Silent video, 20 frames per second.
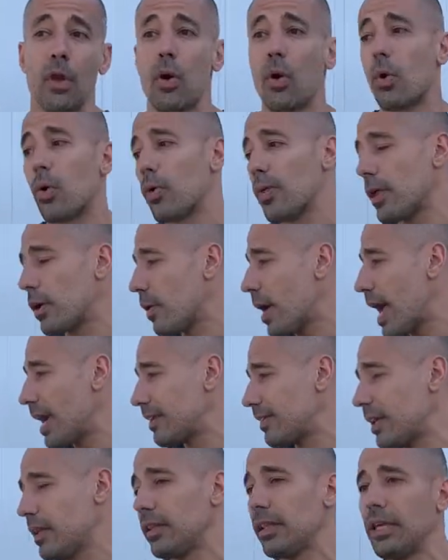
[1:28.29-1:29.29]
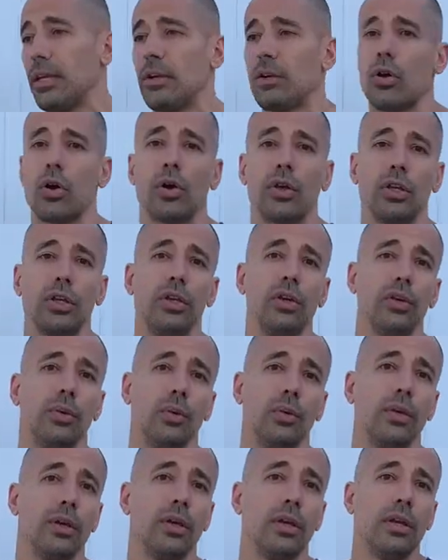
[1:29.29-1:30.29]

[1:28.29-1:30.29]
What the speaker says: or they don't accidentally hurt you,